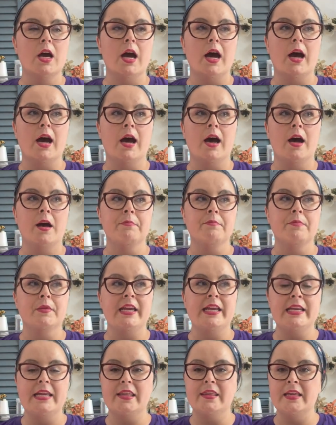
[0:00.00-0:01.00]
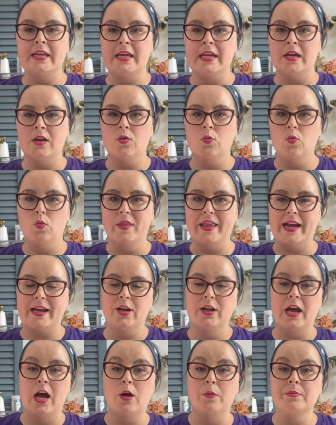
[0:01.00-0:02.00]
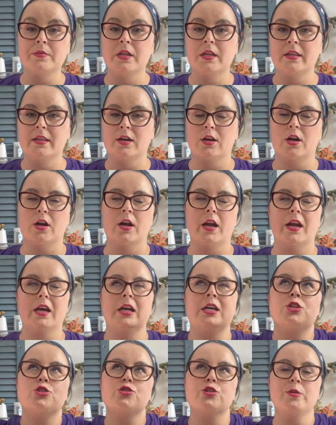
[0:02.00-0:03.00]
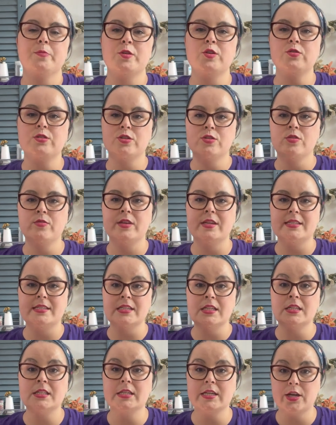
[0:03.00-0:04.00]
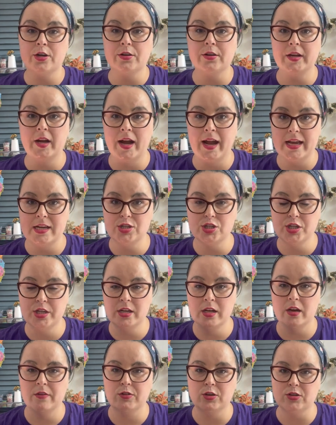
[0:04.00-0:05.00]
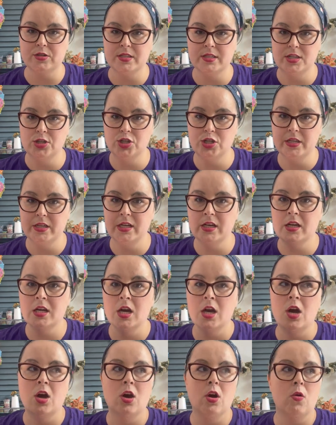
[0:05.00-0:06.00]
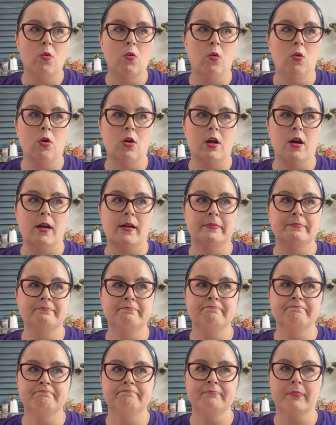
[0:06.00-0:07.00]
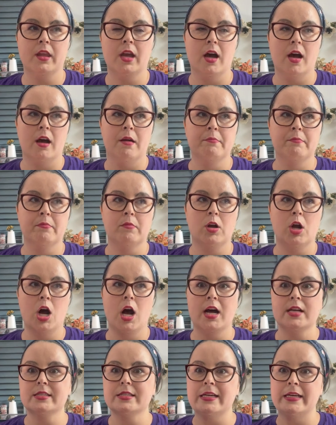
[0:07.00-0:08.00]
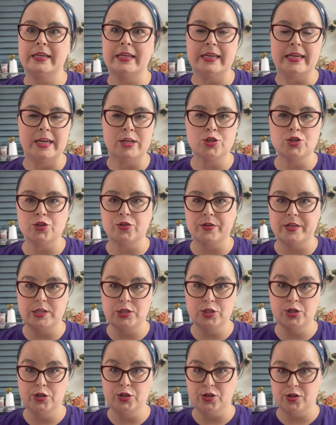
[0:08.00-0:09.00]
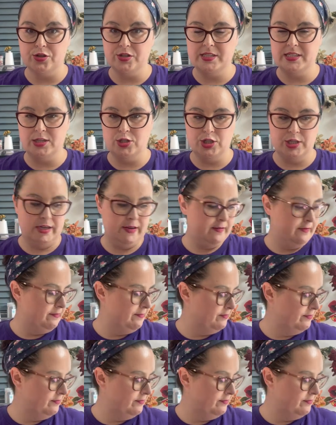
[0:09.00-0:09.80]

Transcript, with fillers: um, anything that could help or contribute to the deterioration of your stitching or um, cause any injury to your stitching.